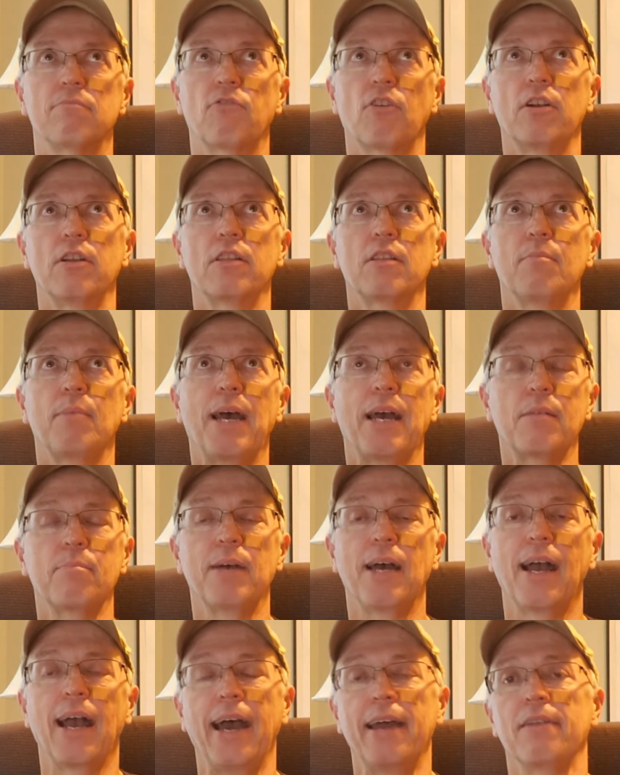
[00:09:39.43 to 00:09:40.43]
front of the
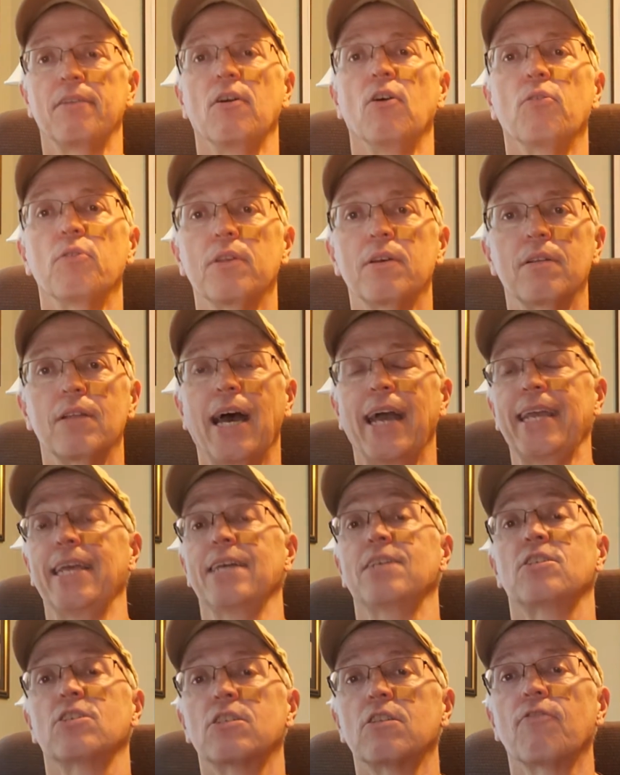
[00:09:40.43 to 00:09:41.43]
backpack. I don't know. I
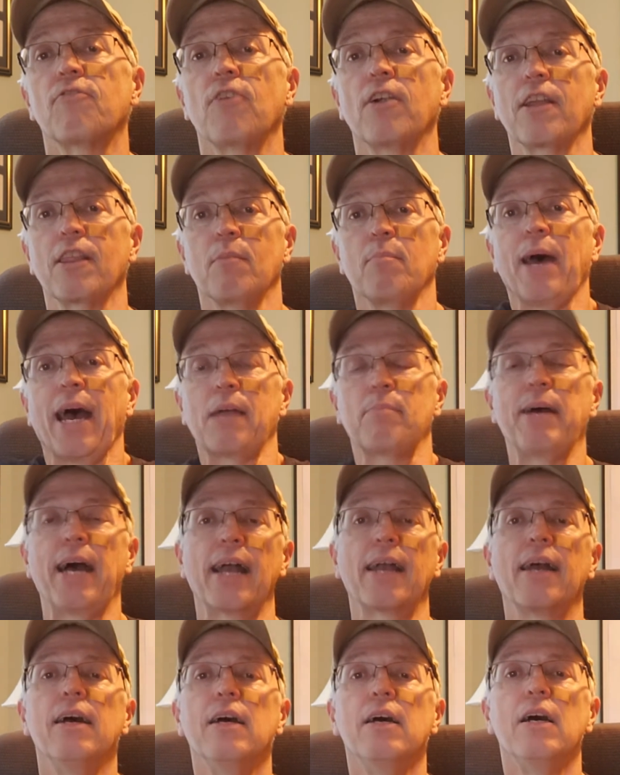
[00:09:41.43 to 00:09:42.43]
guess it's the front of the
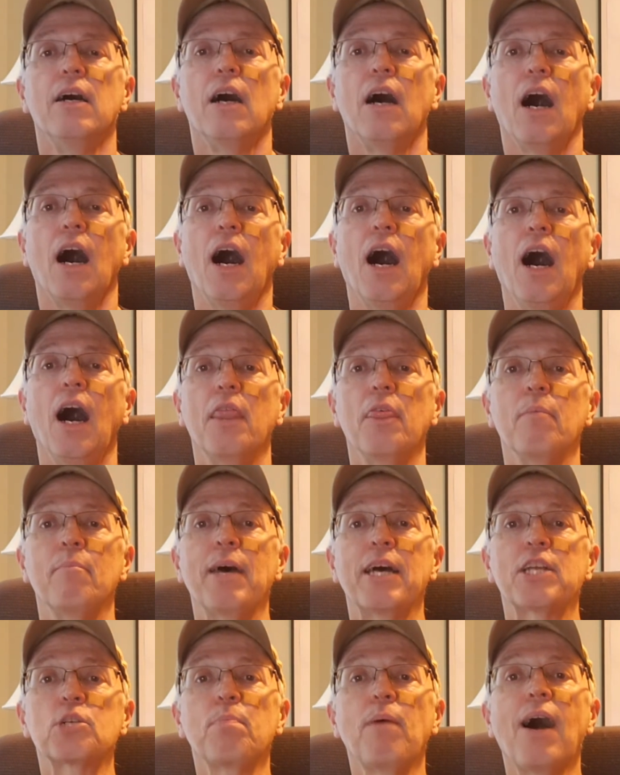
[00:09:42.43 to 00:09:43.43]
backpack. The
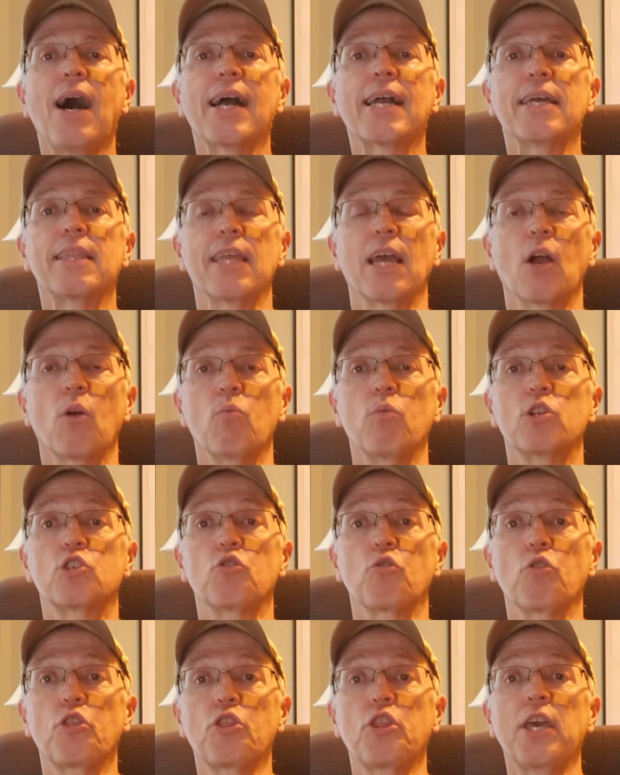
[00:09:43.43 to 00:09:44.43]
mesh pocket there, which
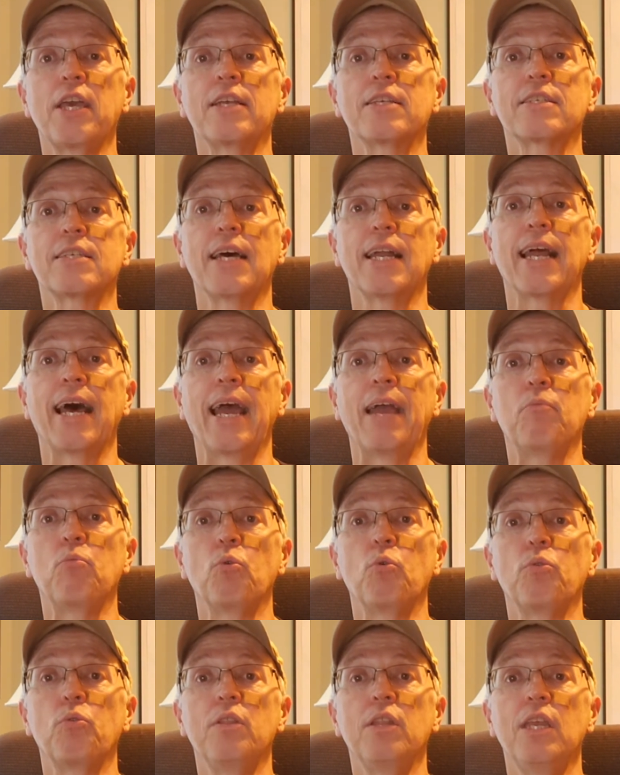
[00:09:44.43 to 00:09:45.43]
are things that I
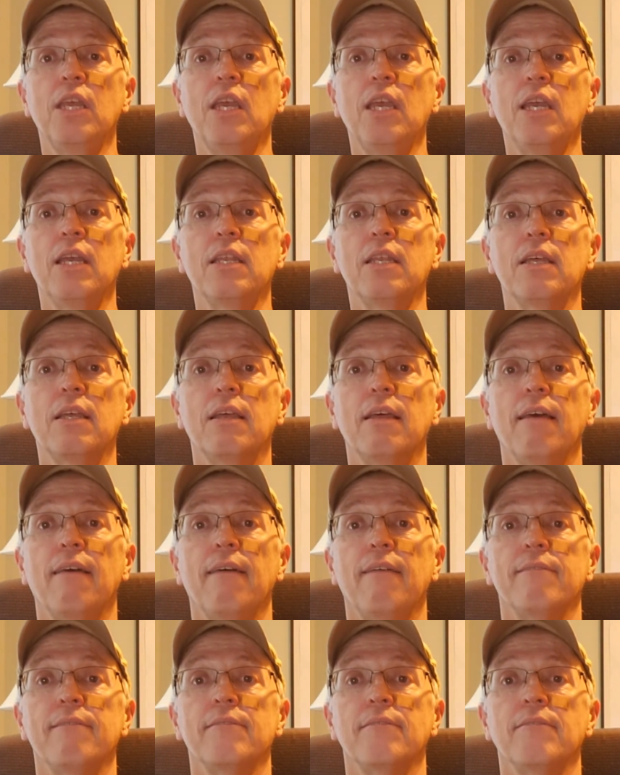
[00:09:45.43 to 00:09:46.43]
will need
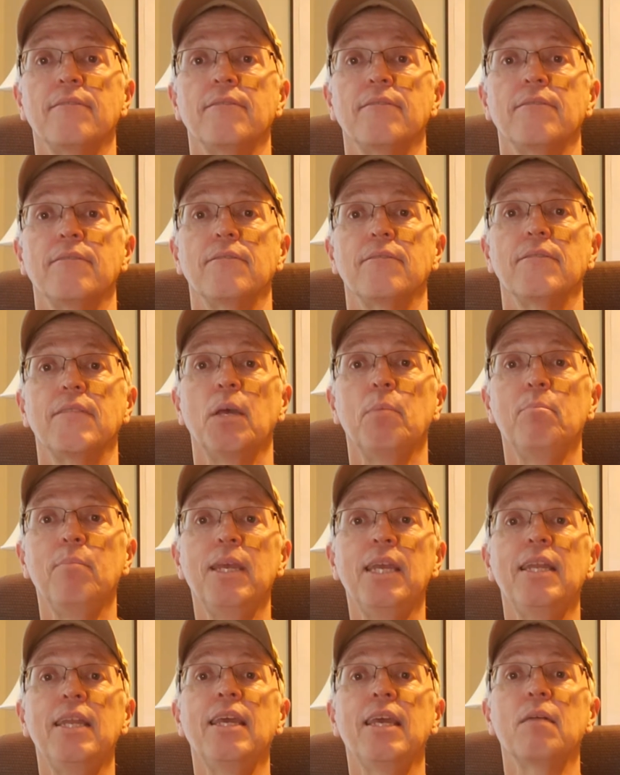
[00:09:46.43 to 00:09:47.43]

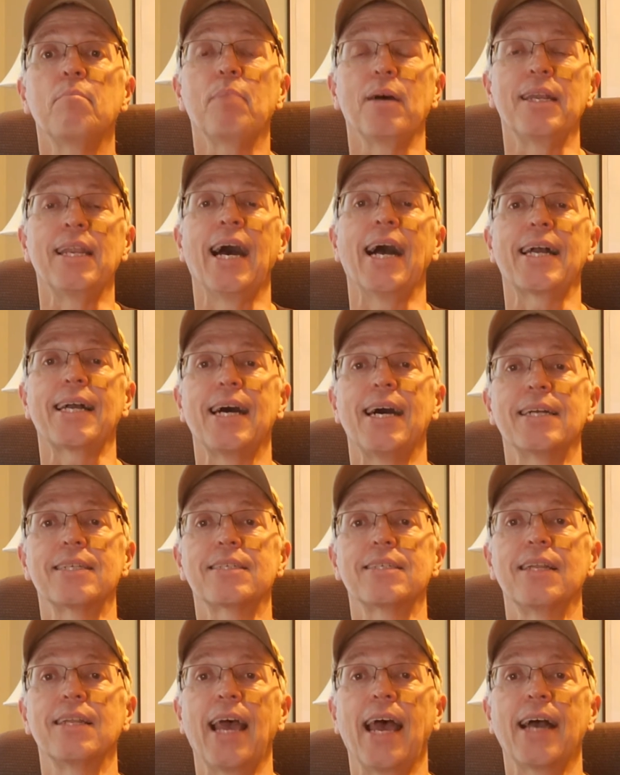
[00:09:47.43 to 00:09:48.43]
immediate but not
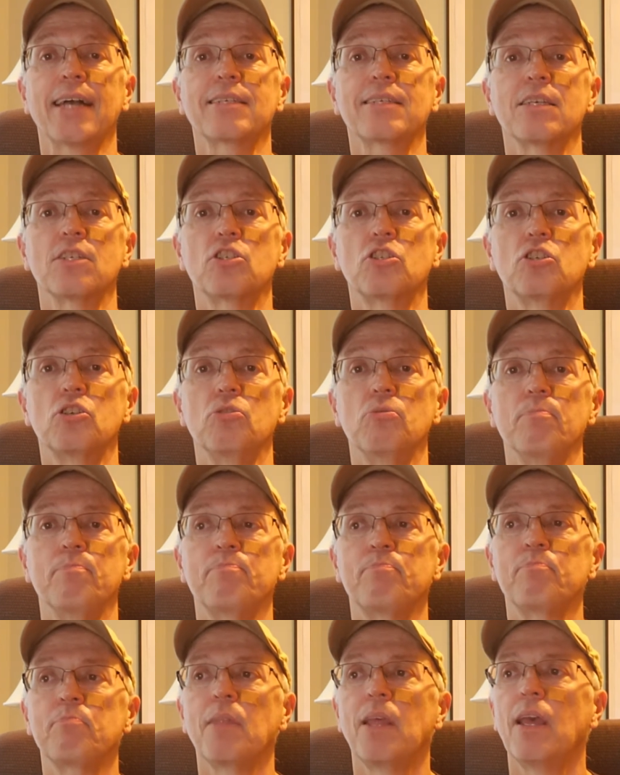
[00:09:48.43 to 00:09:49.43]
constant access to.
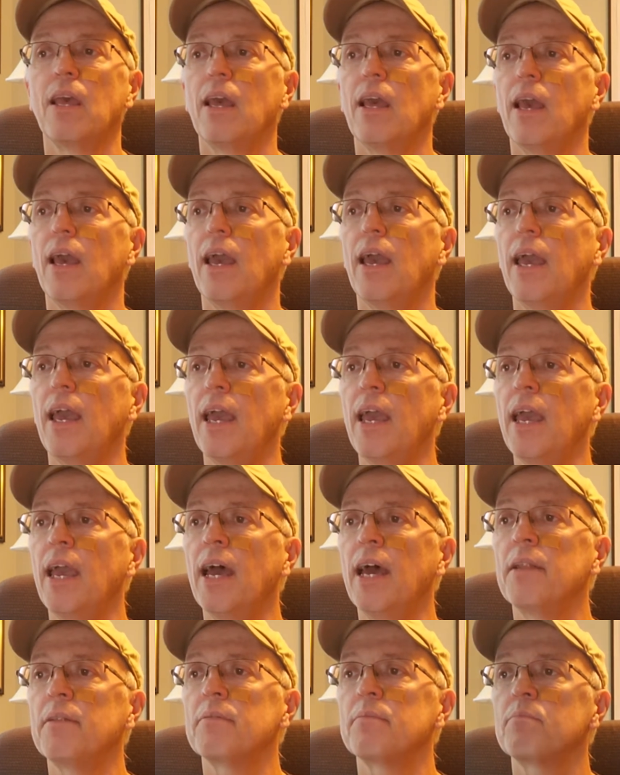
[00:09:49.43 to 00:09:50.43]

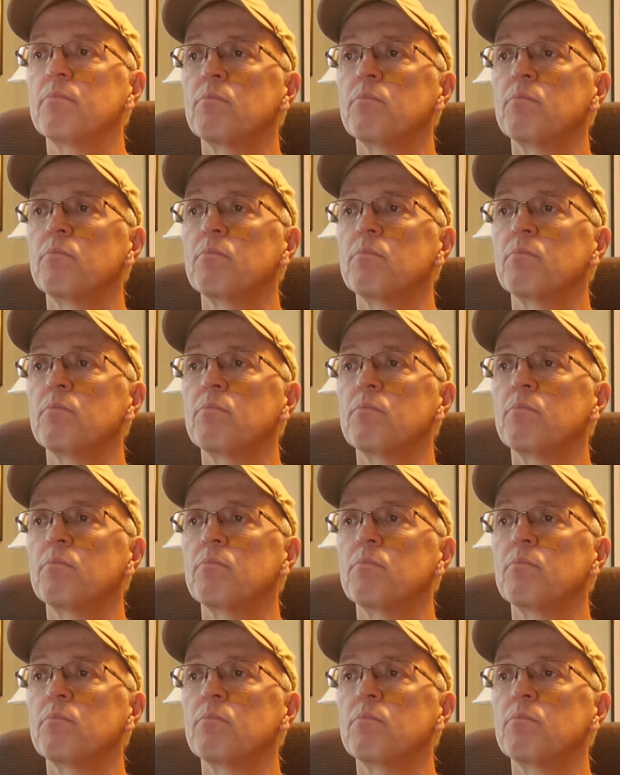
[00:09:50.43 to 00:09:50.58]
And